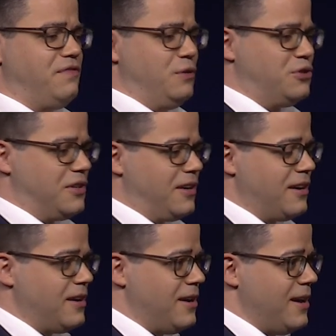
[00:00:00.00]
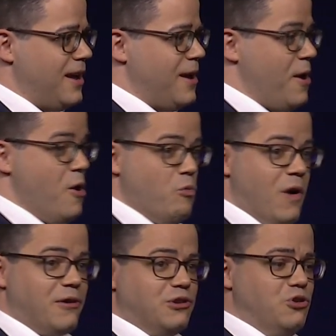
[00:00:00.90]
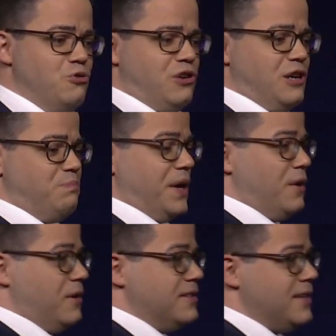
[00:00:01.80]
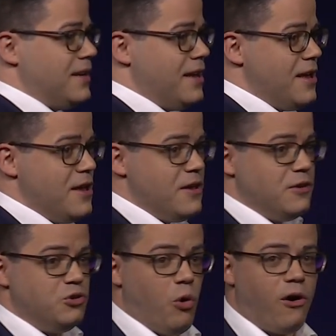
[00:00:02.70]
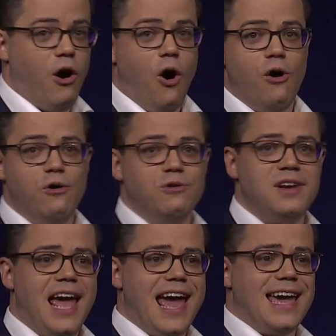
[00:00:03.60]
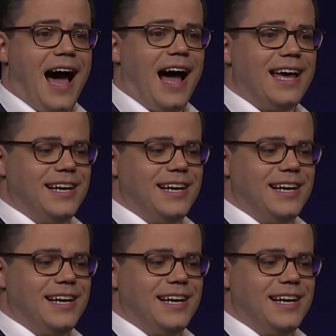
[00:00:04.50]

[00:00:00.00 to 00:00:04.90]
future where you could build your own AI